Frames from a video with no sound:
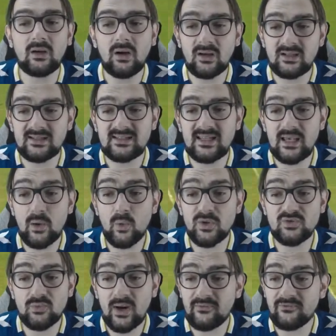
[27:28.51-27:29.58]
honestly, it
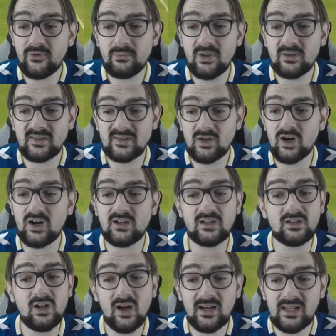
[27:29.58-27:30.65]
was right from the start,
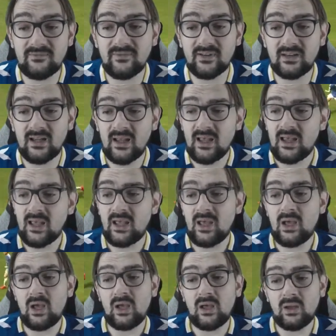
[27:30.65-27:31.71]
not even
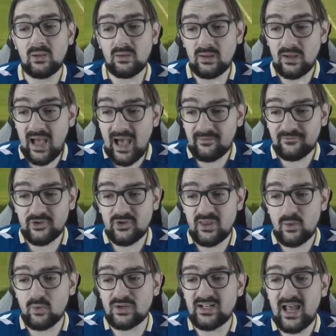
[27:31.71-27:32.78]
after
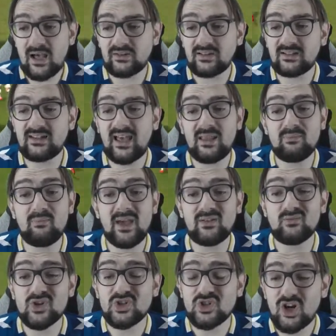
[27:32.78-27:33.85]
they were down to 10
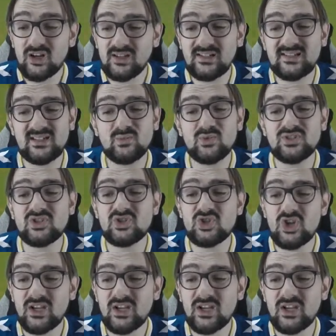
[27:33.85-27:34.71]
men. Richarlison was